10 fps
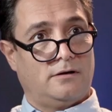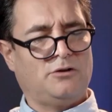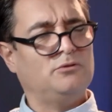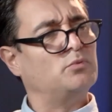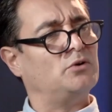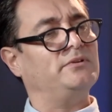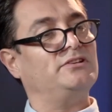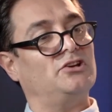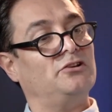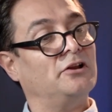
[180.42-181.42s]
I would probably
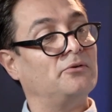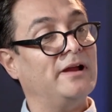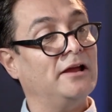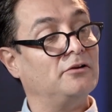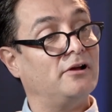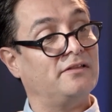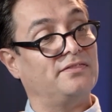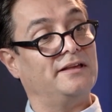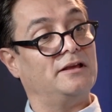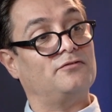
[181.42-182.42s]
turn it around. I
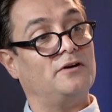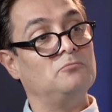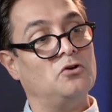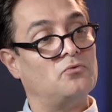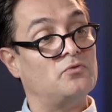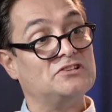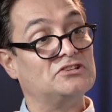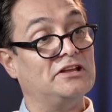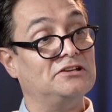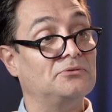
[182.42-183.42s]
think if I'm not
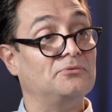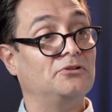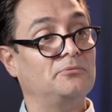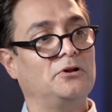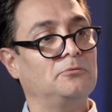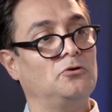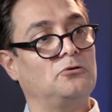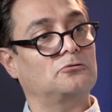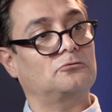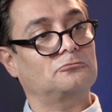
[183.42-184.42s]
resonating with them, I'm
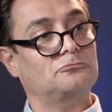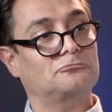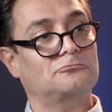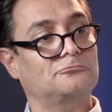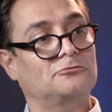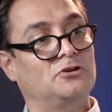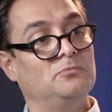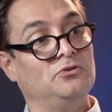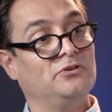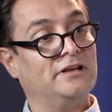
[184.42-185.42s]
not
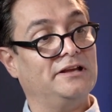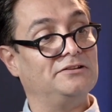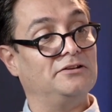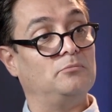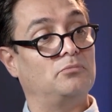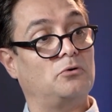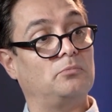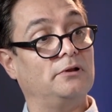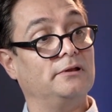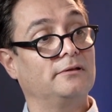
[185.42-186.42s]
communicating
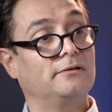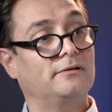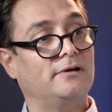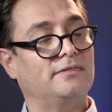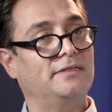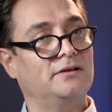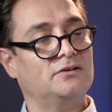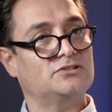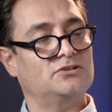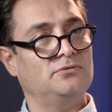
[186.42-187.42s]
properly. I think
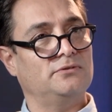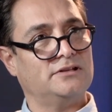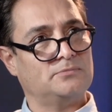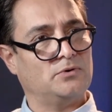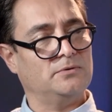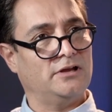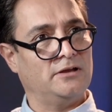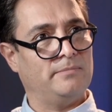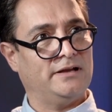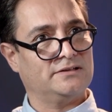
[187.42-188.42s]
as soon, that's probably
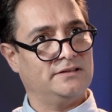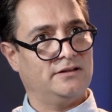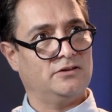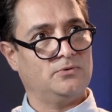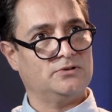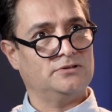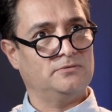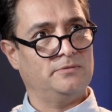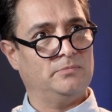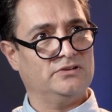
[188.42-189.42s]
going back to the other
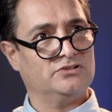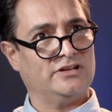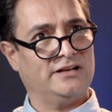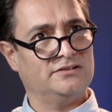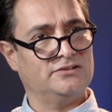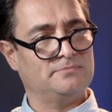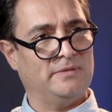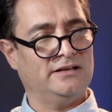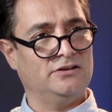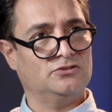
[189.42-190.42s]
question, the biggest challenge is
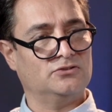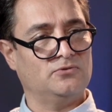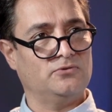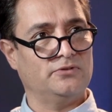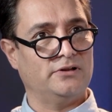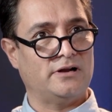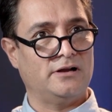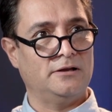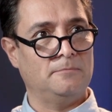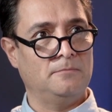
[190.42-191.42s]
making sure that
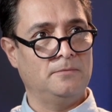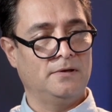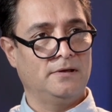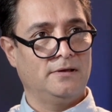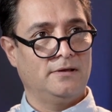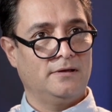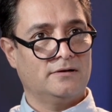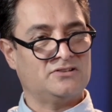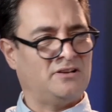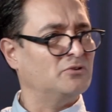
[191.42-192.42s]
I'm,
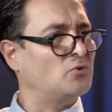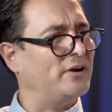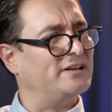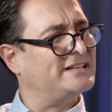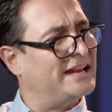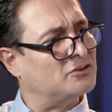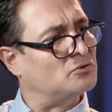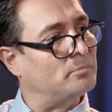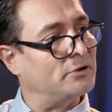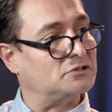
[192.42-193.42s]
because I'm a quite
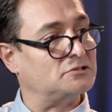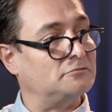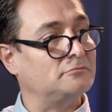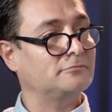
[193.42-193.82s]
technical person